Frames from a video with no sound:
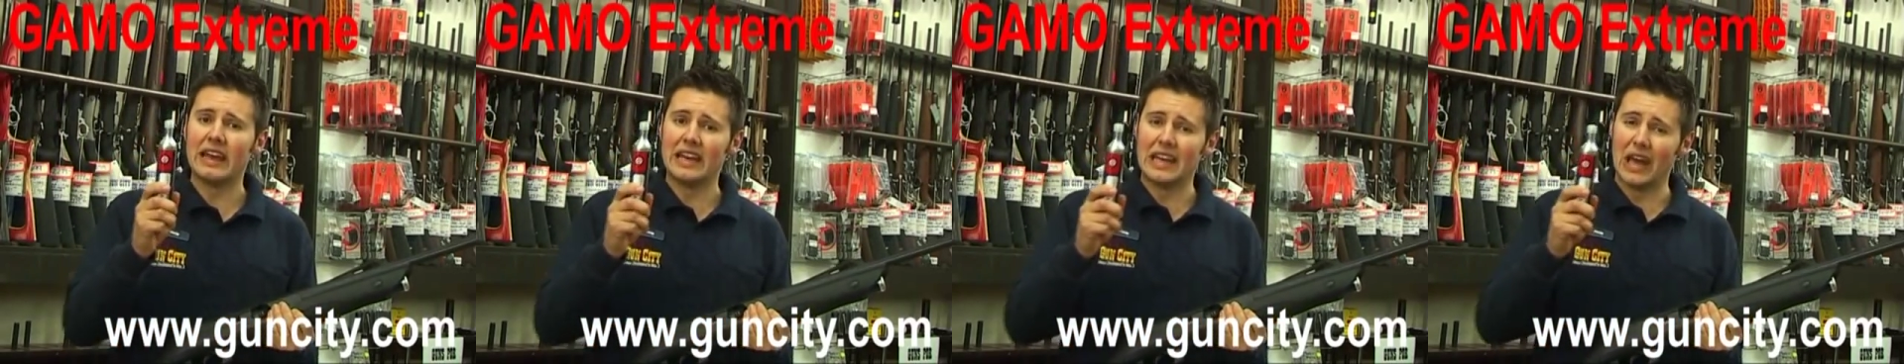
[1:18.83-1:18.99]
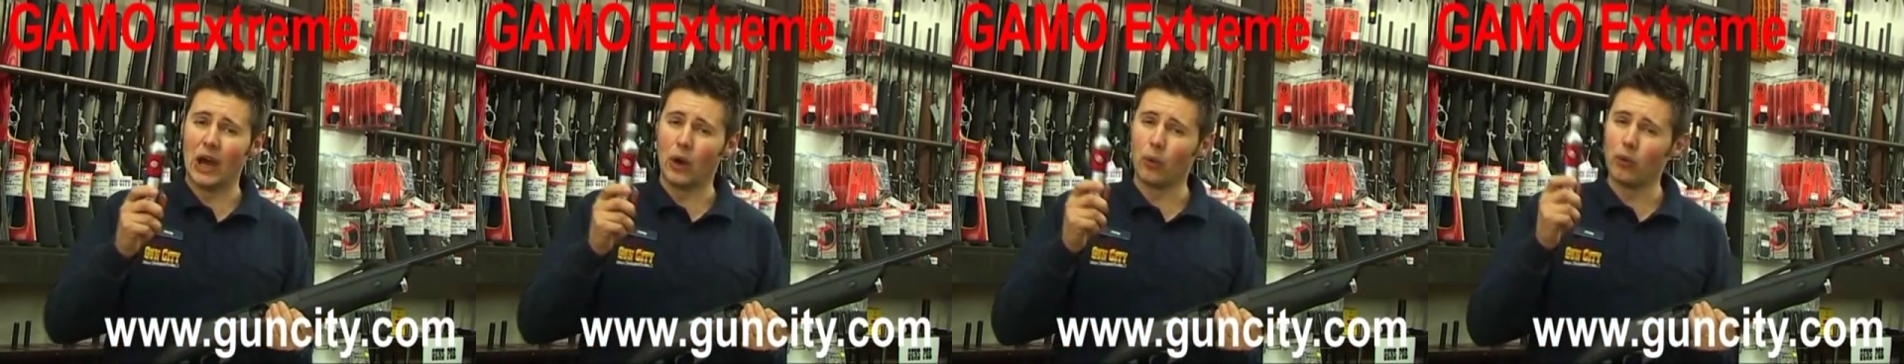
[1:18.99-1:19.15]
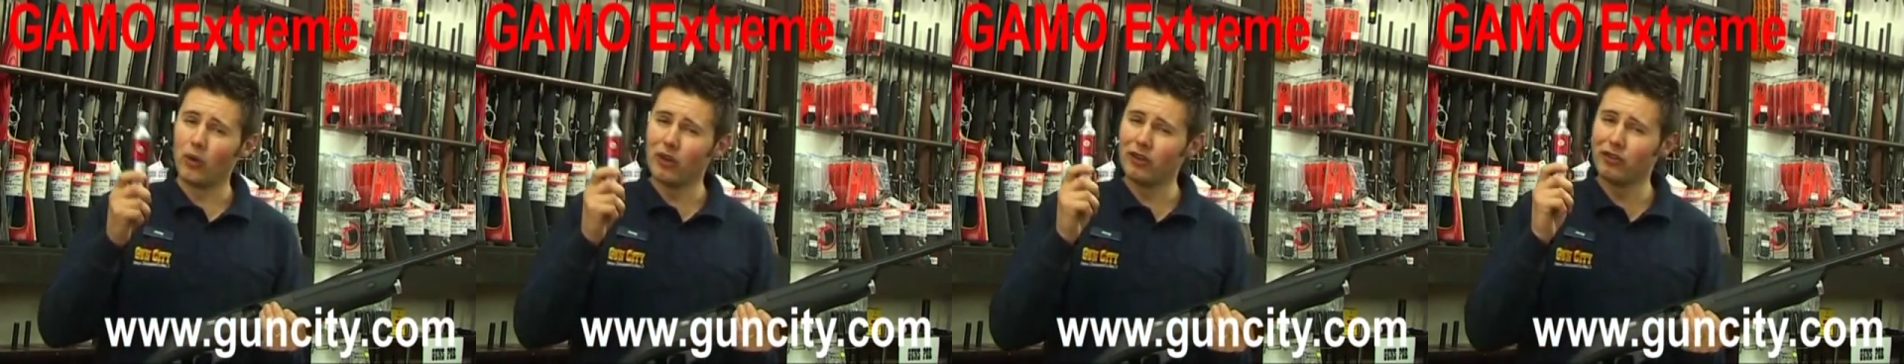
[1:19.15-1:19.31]

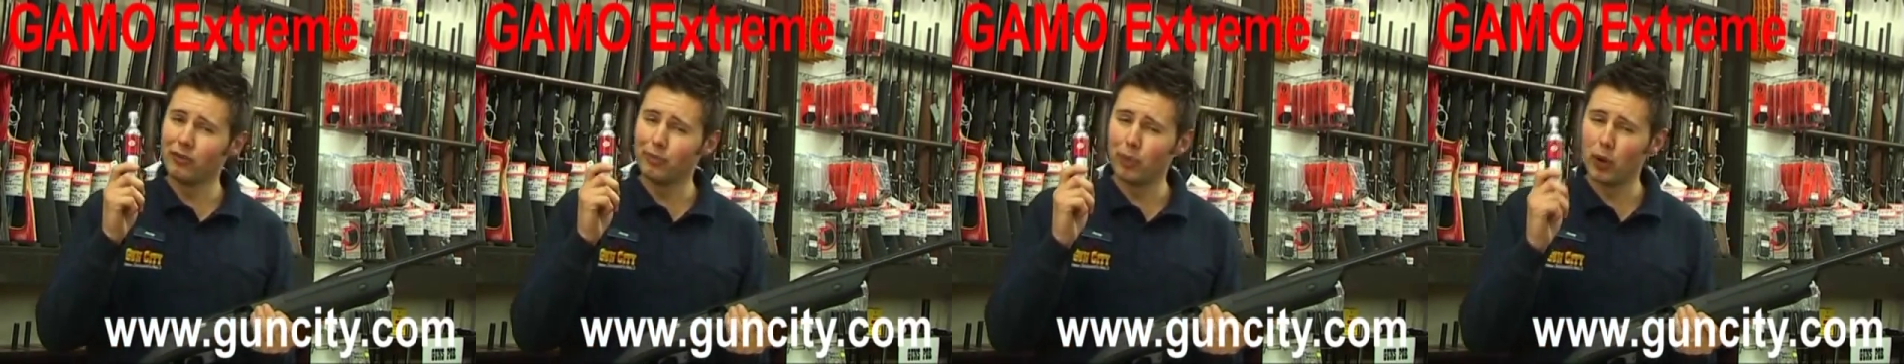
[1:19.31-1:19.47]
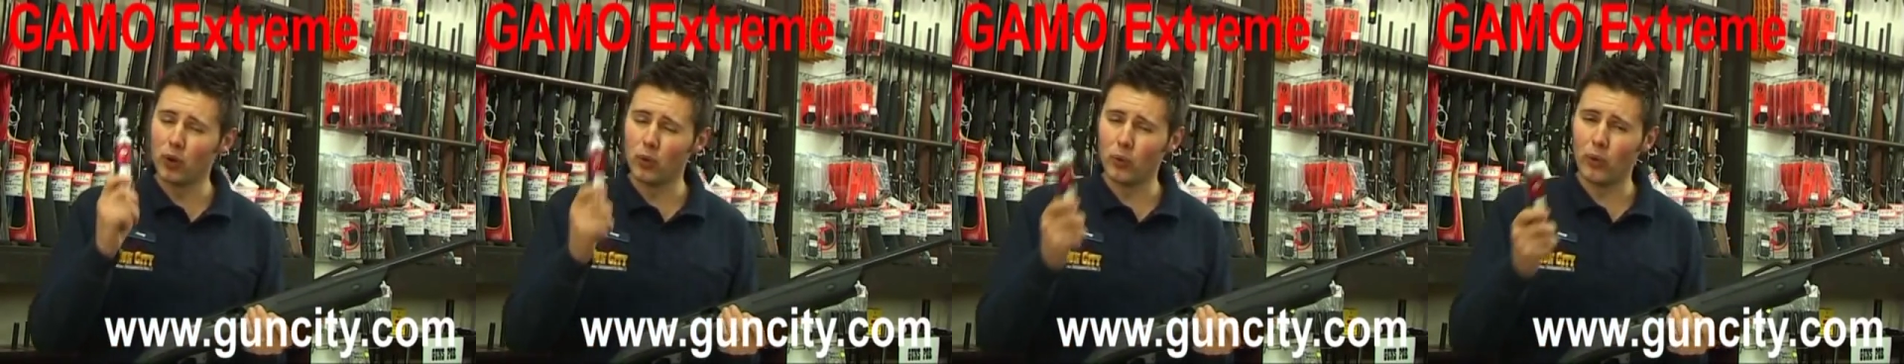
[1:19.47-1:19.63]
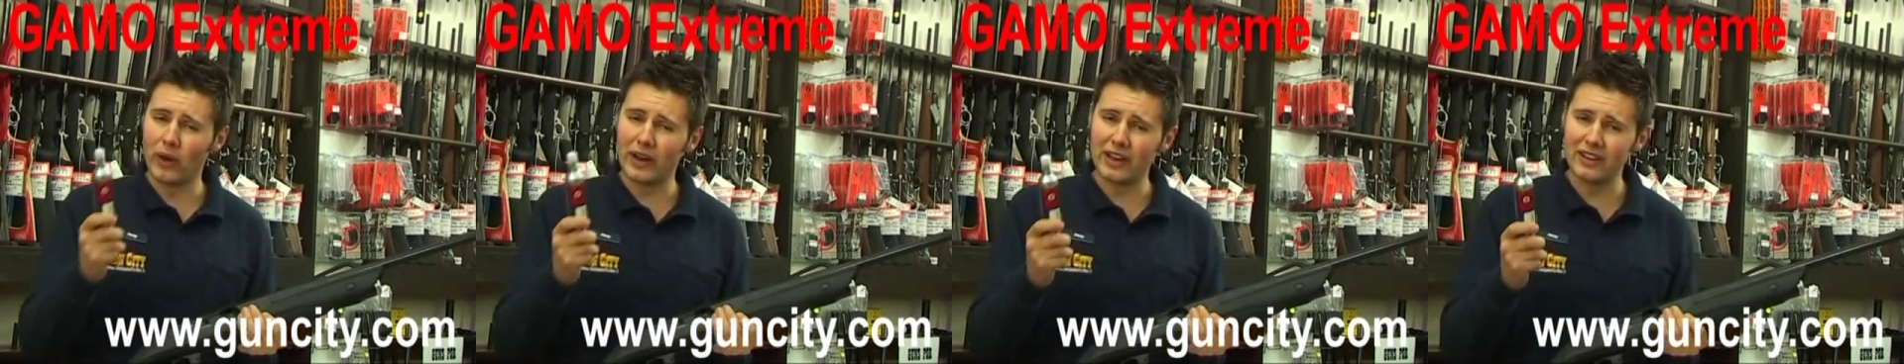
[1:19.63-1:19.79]
Now we've
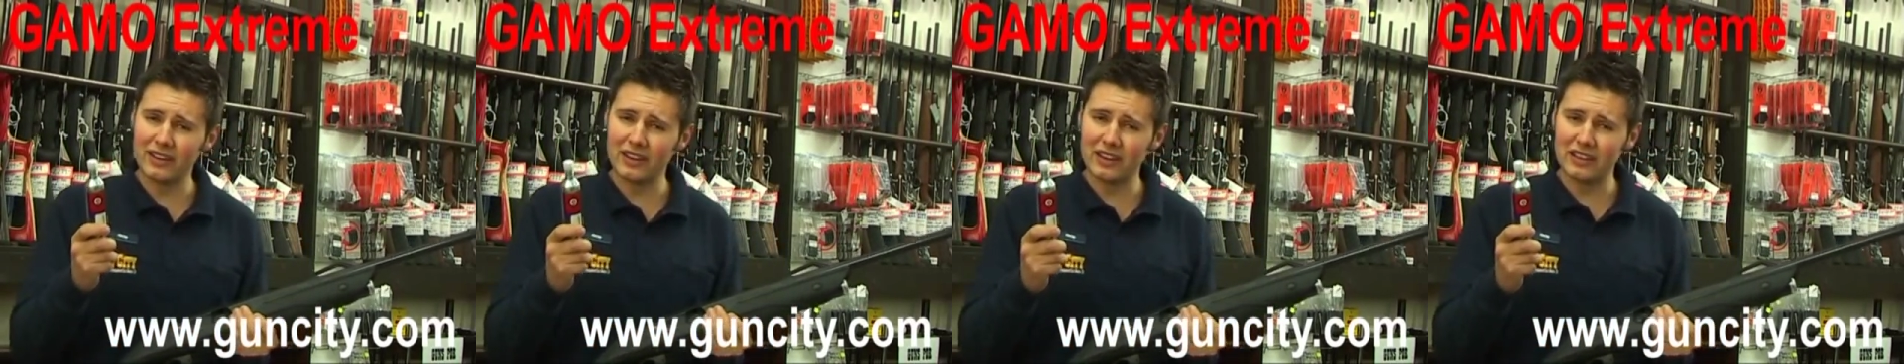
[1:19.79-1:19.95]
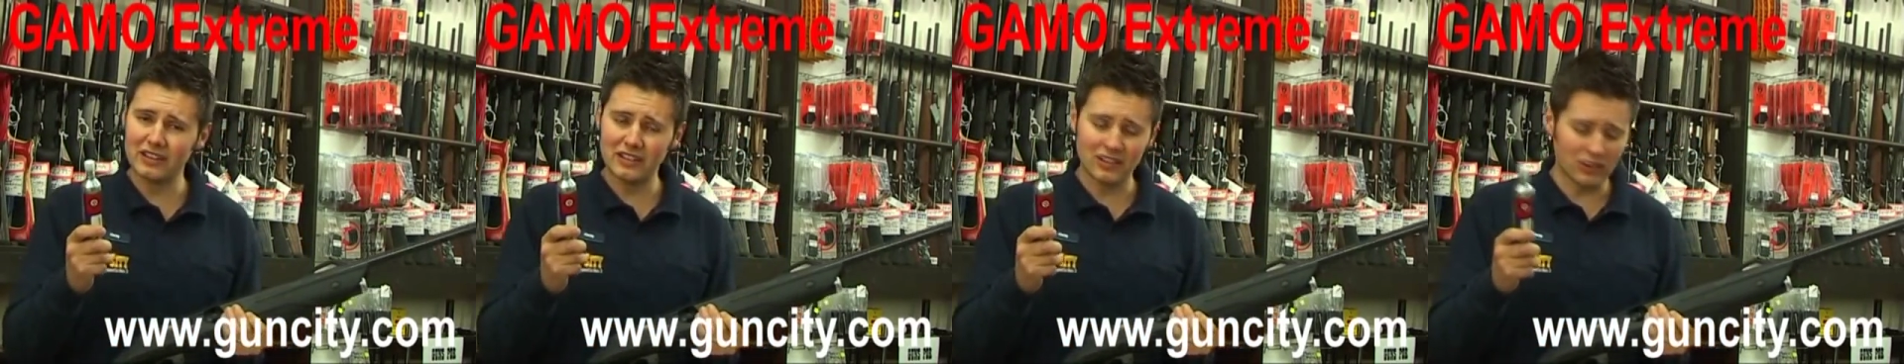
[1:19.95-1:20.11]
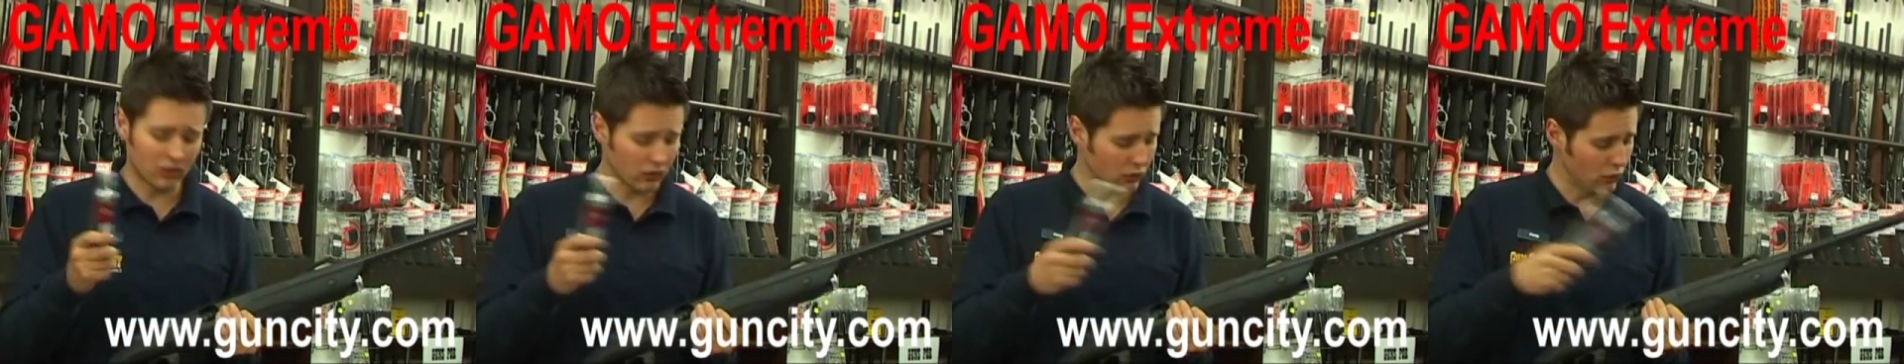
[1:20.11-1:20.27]
put one of these